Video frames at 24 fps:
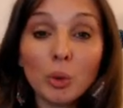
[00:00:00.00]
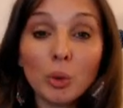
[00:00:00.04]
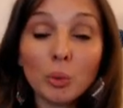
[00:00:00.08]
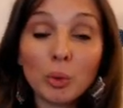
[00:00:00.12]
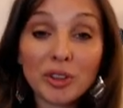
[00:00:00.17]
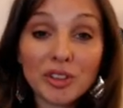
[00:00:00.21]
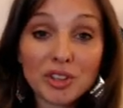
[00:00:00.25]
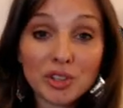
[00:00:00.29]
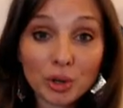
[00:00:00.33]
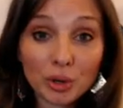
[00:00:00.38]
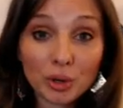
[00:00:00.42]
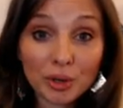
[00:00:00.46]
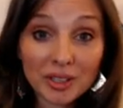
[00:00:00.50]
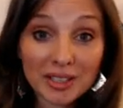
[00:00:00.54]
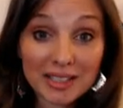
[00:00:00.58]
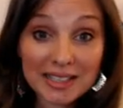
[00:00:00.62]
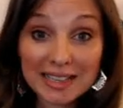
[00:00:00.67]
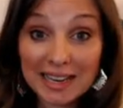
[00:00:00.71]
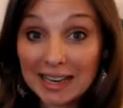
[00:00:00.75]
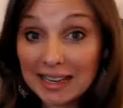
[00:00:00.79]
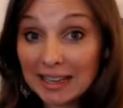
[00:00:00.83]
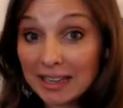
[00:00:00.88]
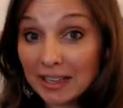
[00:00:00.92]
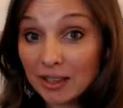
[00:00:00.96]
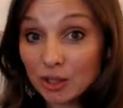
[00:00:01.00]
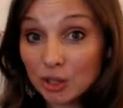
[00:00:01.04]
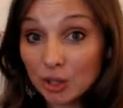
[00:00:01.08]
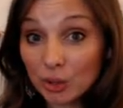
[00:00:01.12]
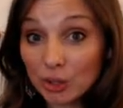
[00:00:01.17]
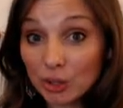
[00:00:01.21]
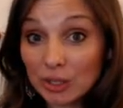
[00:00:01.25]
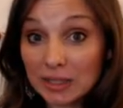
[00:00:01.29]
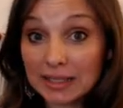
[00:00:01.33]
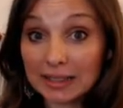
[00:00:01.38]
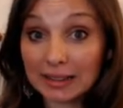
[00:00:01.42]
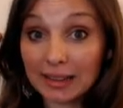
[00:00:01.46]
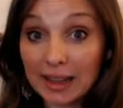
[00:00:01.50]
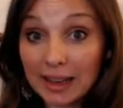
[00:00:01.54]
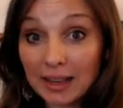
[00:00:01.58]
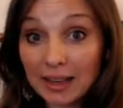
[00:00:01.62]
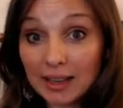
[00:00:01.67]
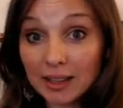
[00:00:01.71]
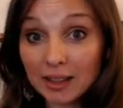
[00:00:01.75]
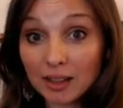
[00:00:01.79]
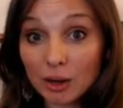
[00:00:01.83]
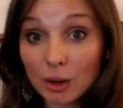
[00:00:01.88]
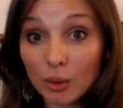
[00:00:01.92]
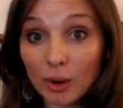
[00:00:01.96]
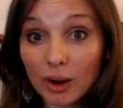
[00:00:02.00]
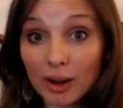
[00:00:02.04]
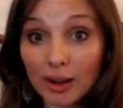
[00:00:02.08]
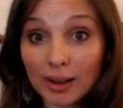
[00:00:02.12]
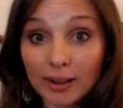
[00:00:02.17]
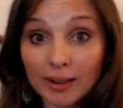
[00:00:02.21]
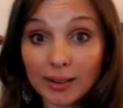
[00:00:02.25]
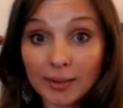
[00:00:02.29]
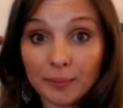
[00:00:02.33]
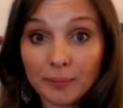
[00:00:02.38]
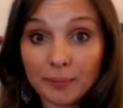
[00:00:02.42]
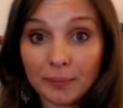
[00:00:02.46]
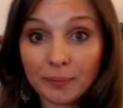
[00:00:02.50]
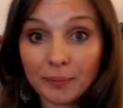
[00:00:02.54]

With students taking turns leading the choir,